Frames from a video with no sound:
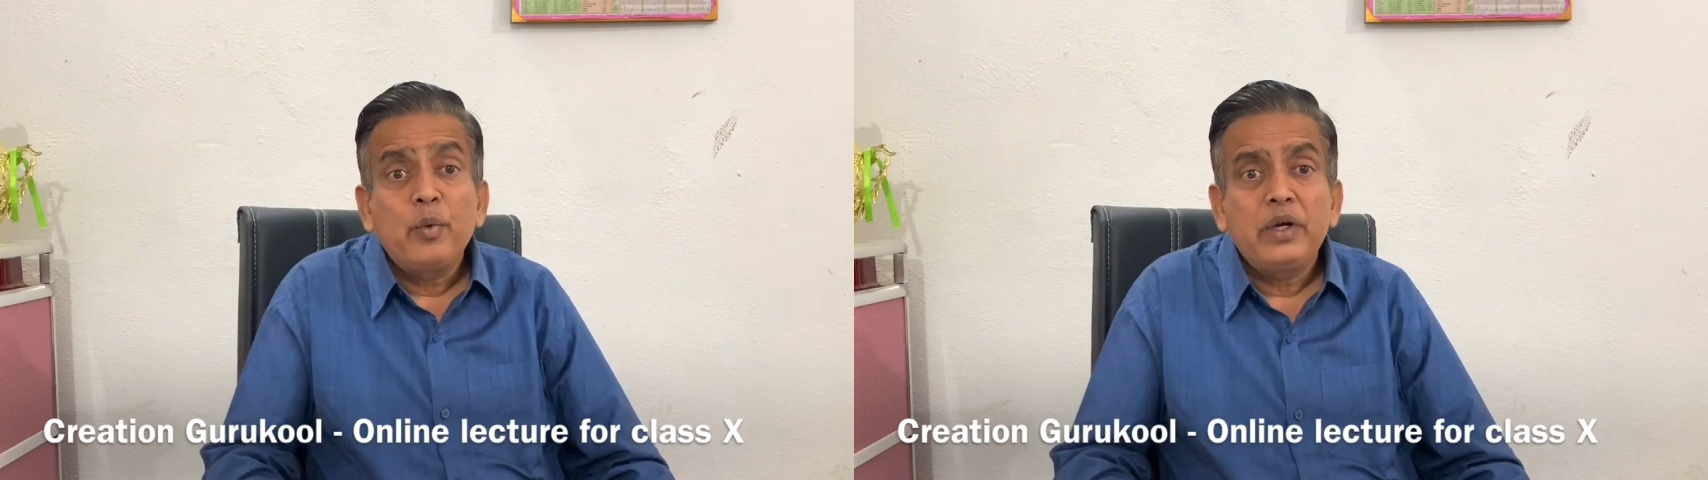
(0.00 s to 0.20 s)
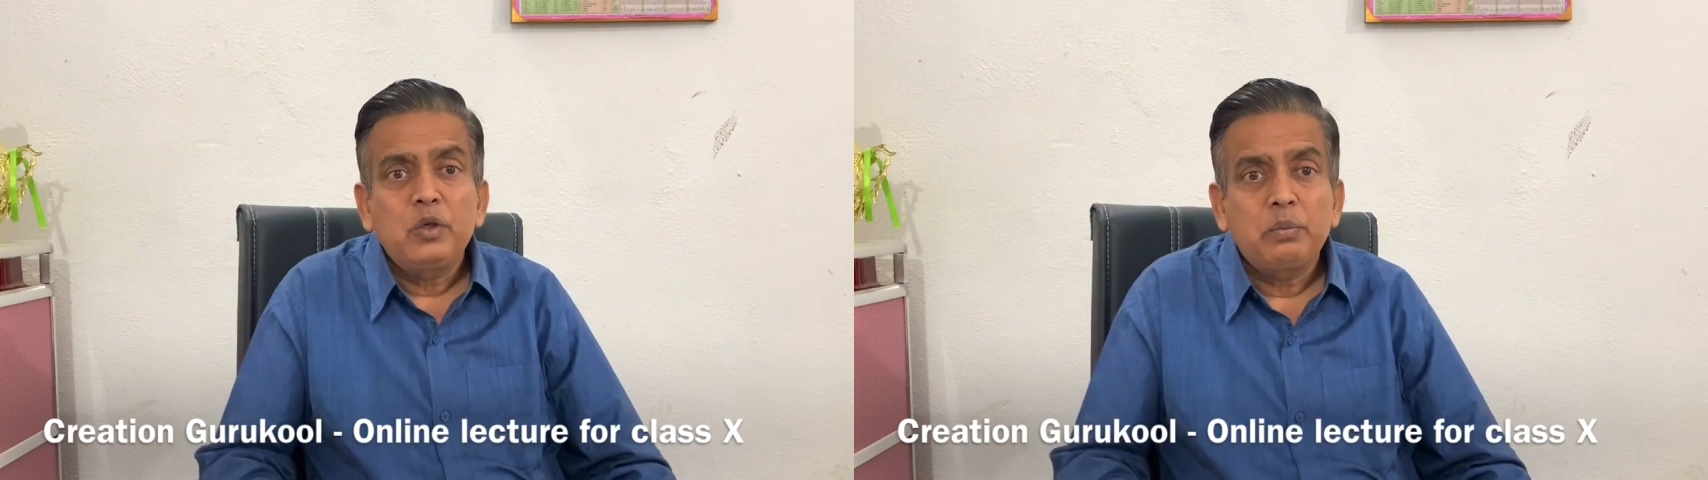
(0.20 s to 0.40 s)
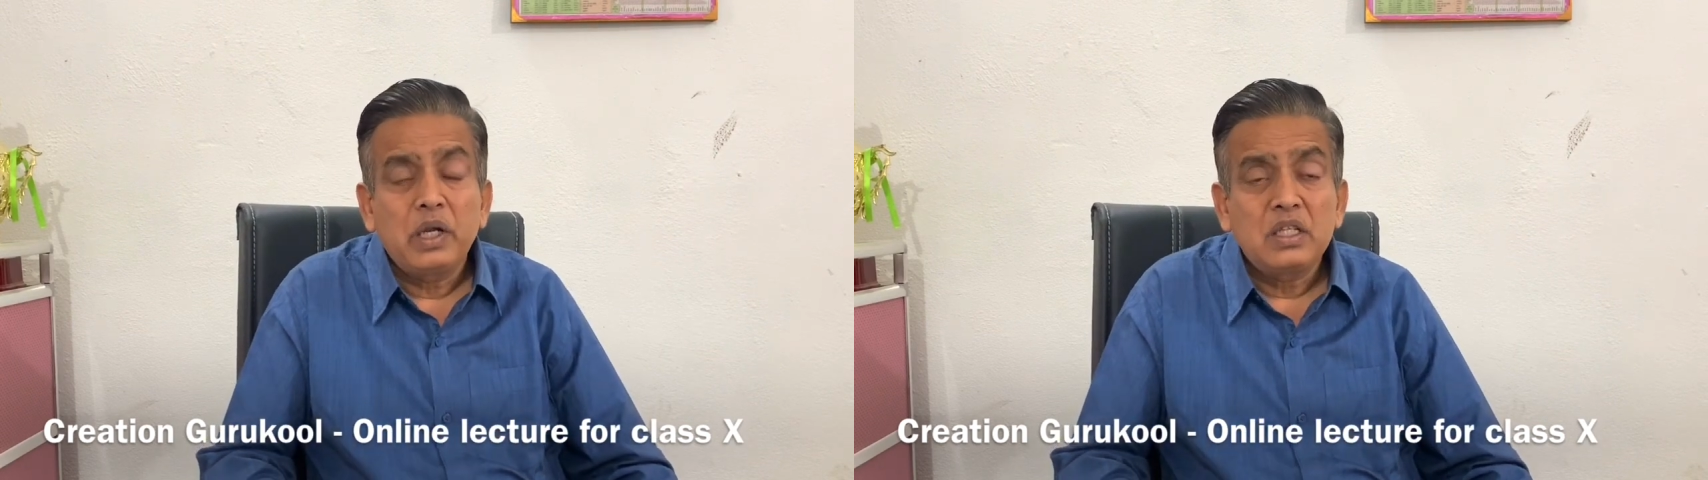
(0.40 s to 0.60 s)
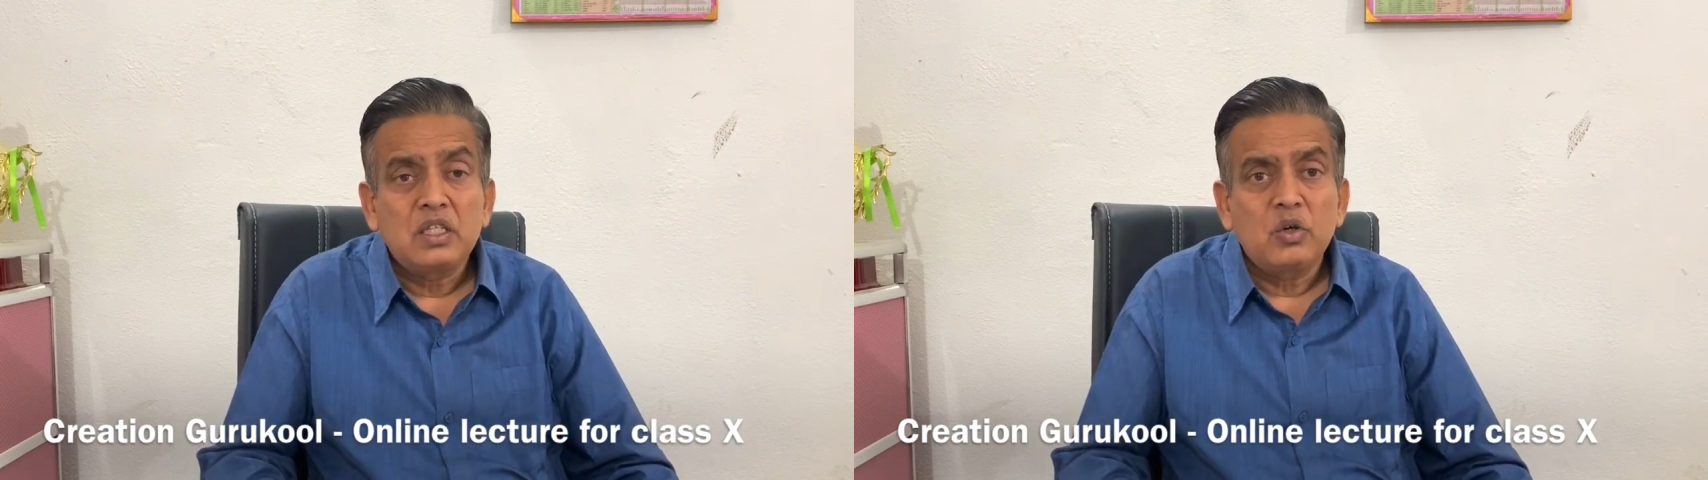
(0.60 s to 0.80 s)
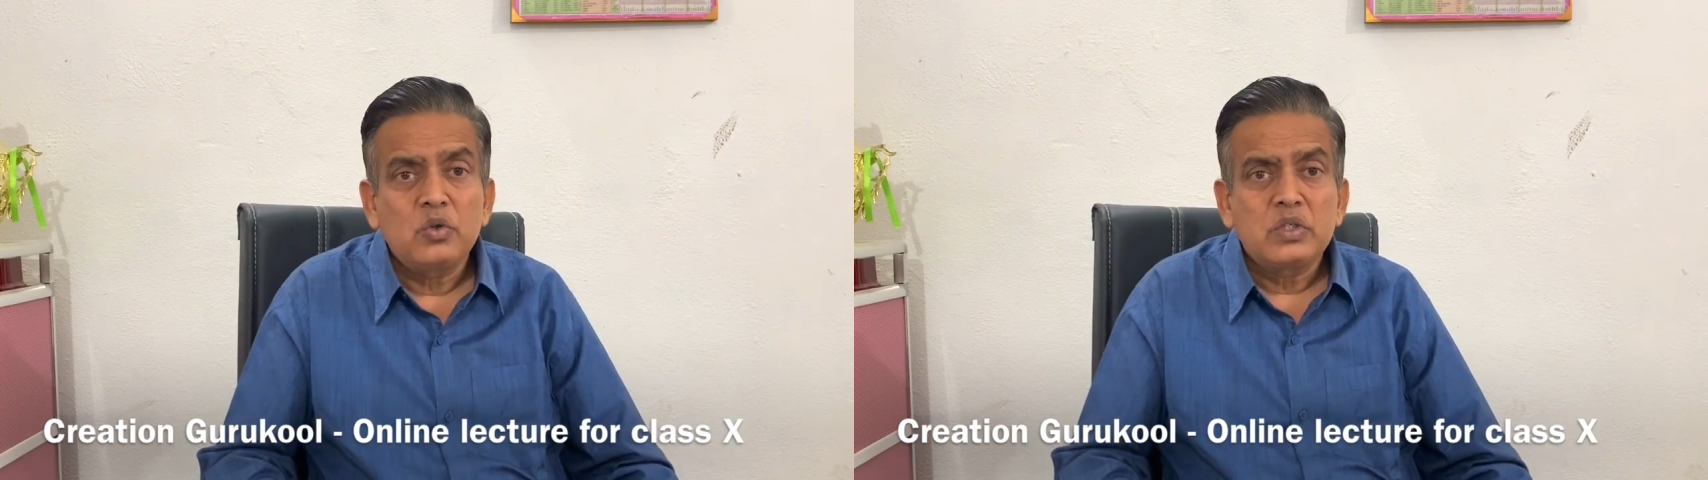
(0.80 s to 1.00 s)
went to Bharat's
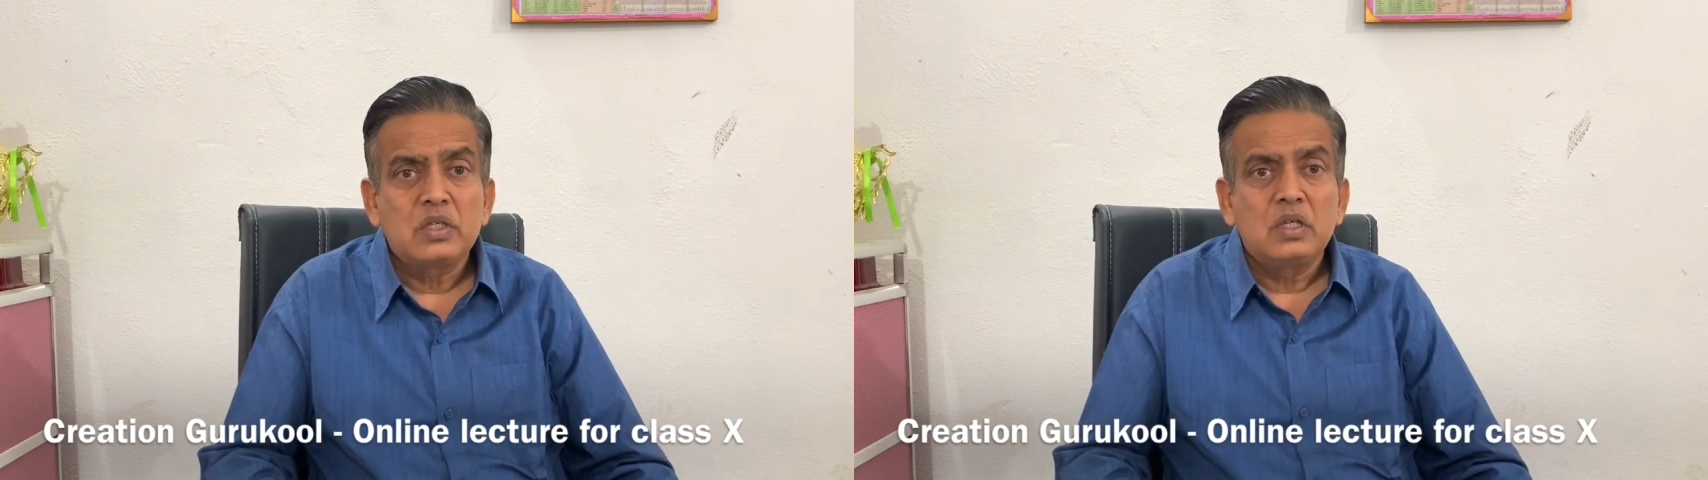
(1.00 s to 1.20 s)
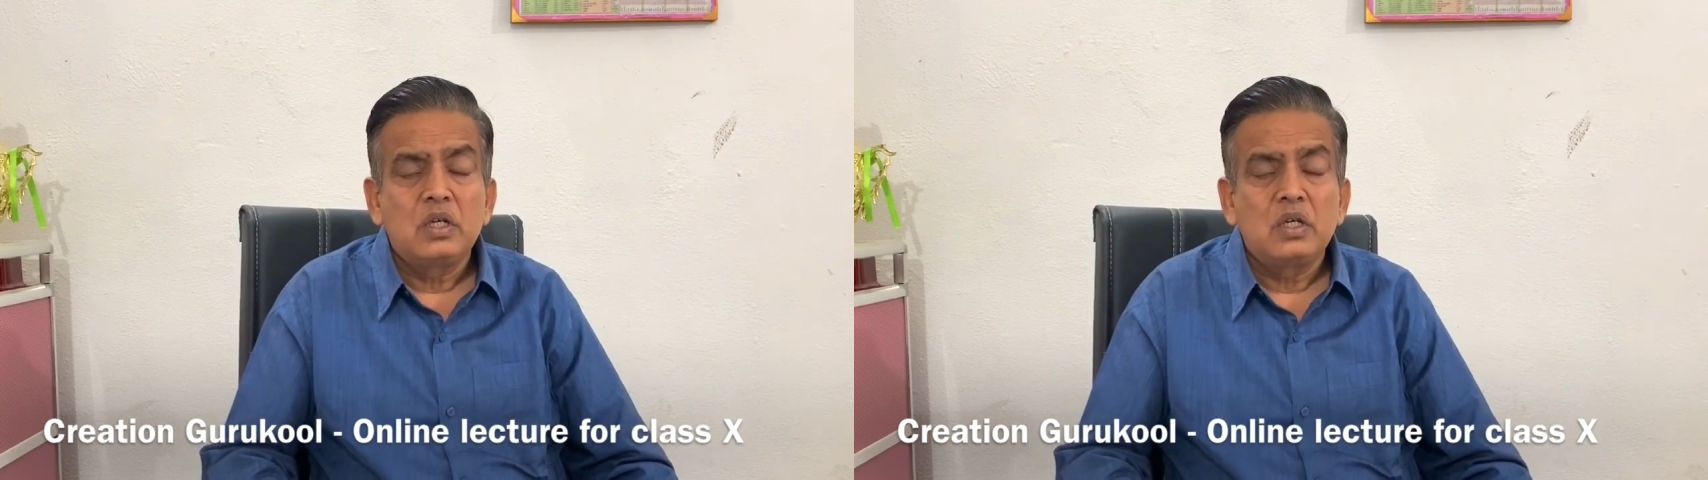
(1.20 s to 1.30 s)
house